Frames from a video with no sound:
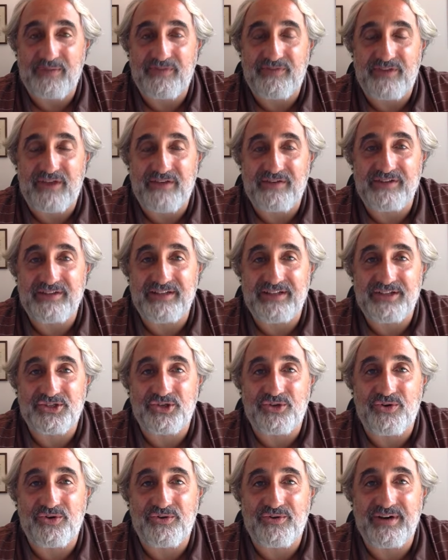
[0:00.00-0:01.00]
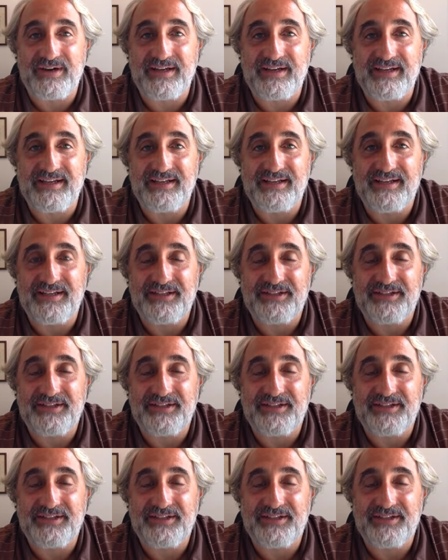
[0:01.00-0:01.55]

if you haven't done so already.